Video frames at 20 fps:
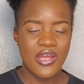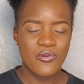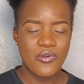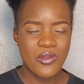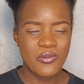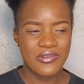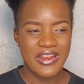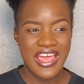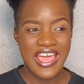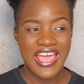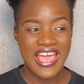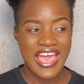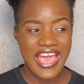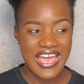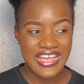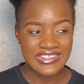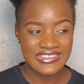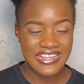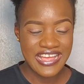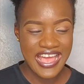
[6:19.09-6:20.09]
Where would I
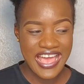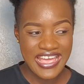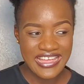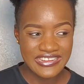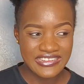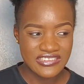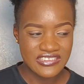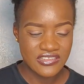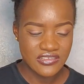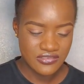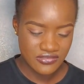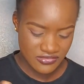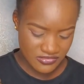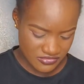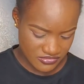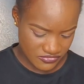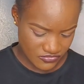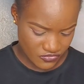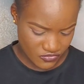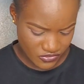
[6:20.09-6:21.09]
hide
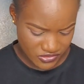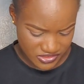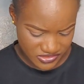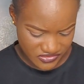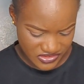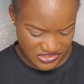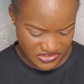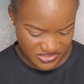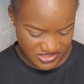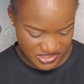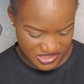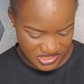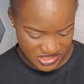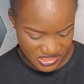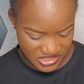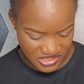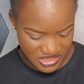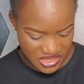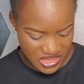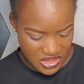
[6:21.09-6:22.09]
what treasures
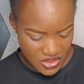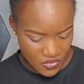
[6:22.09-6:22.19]
again?